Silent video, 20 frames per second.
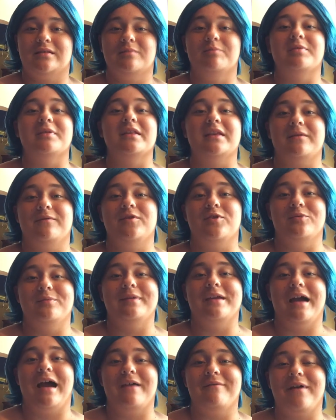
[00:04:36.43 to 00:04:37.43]
Believe you
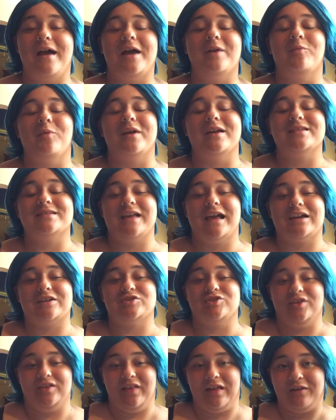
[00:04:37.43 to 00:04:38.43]
me, I've had wigs
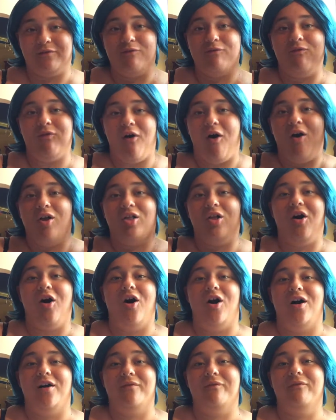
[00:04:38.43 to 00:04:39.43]
actually like fall
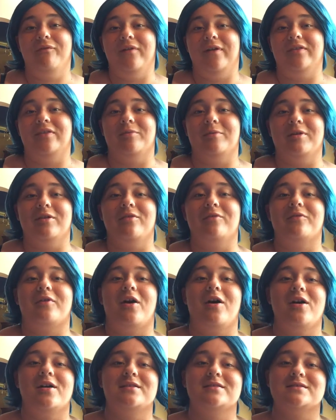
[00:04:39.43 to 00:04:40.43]
off in the middle of
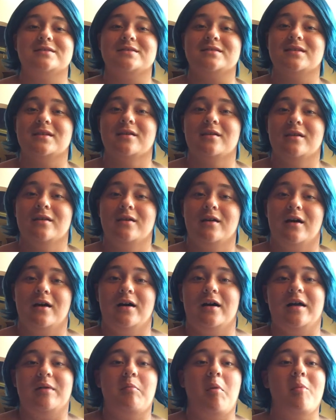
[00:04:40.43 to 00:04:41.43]
cons.
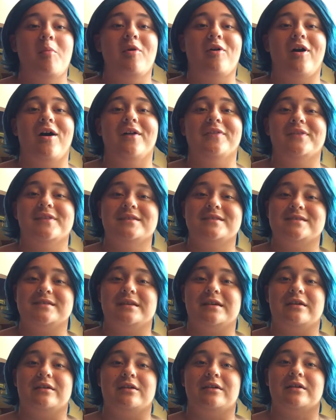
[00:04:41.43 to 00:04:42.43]
At MomoCon this
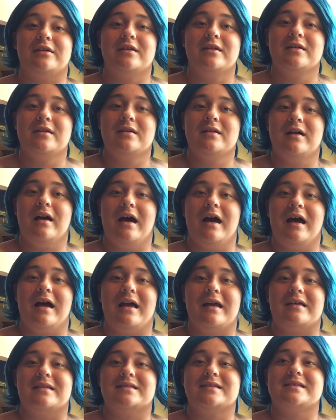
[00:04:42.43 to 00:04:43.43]
year,
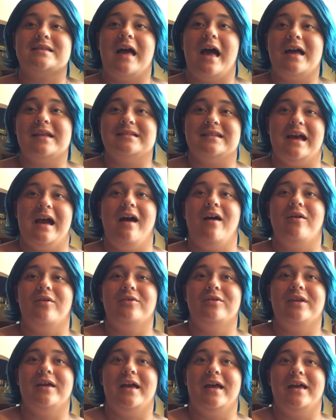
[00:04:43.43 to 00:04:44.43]
I sat
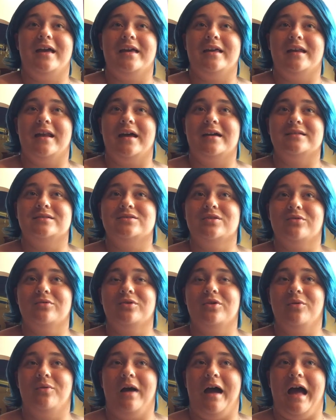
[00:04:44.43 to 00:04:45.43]
down and I don't
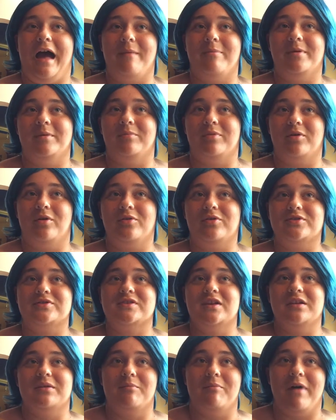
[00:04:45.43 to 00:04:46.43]
know what happened, but all of a
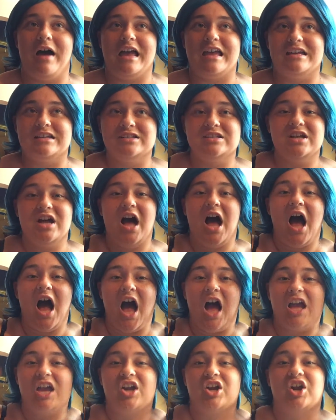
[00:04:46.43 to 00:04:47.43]
sudden my
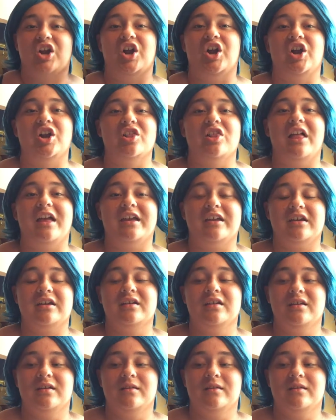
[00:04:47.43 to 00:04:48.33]
entire like